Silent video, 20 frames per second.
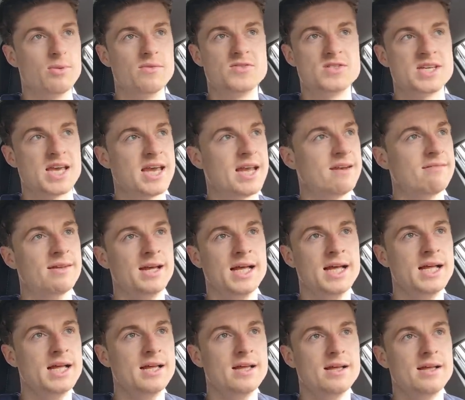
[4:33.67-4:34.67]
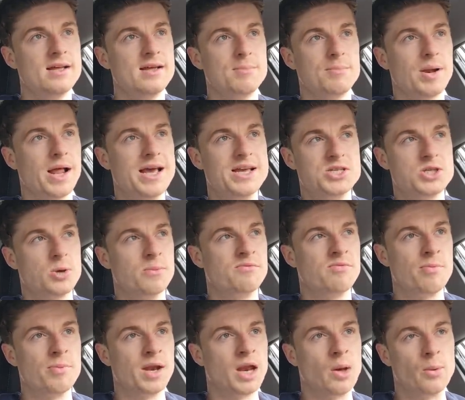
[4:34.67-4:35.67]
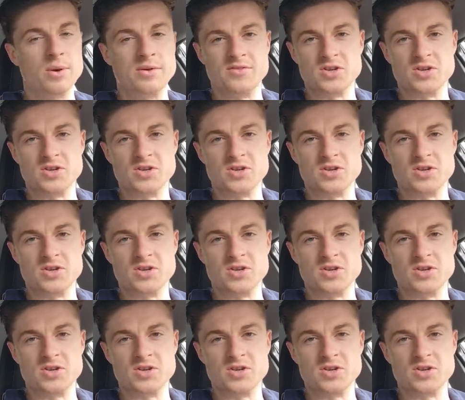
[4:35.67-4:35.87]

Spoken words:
We've seen players come from the lower